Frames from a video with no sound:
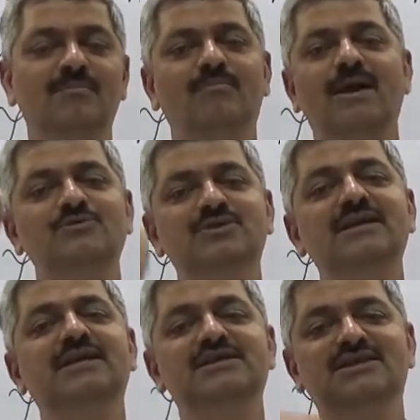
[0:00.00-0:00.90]
by
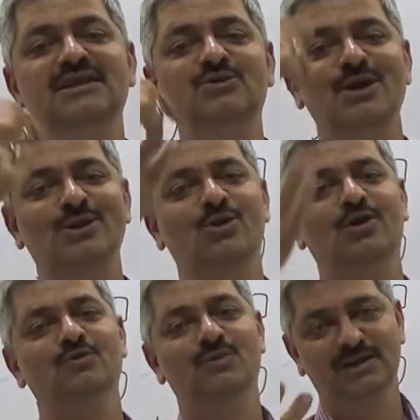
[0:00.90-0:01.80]
using digital to analog
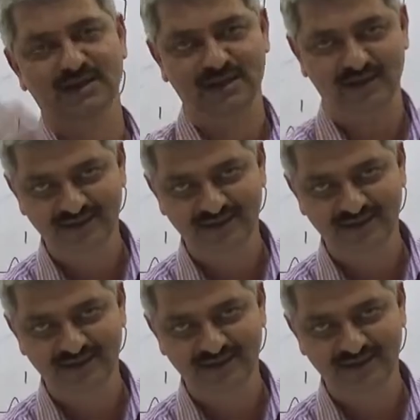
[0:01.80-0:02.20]
converter.